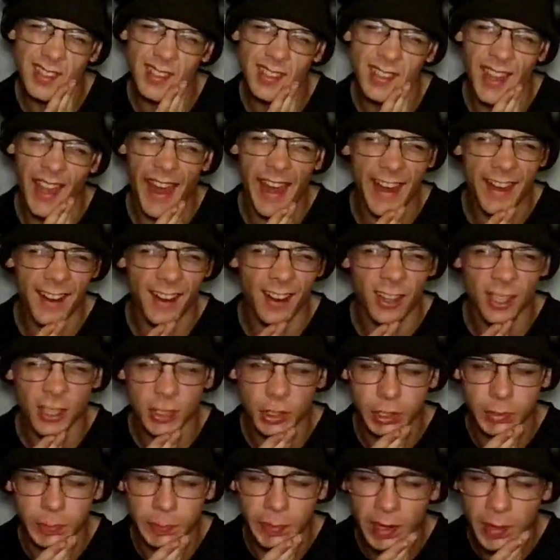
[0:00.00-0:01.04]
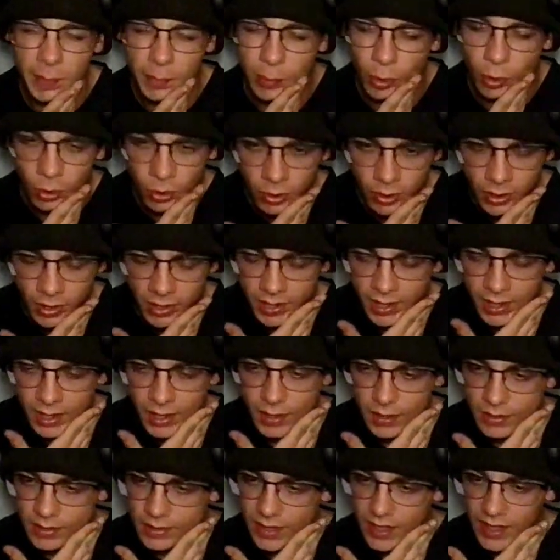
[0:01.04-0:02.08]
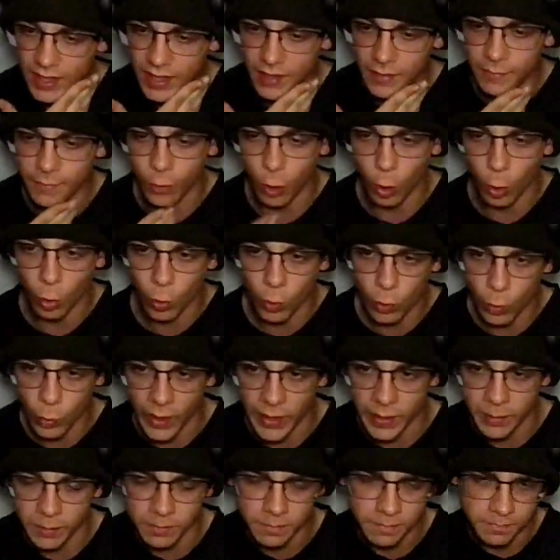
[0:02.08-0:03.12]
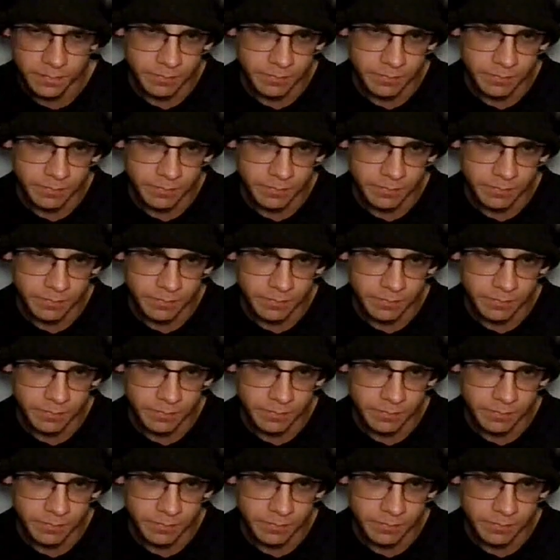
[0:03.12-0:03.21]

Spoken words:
800 people said Volk would win,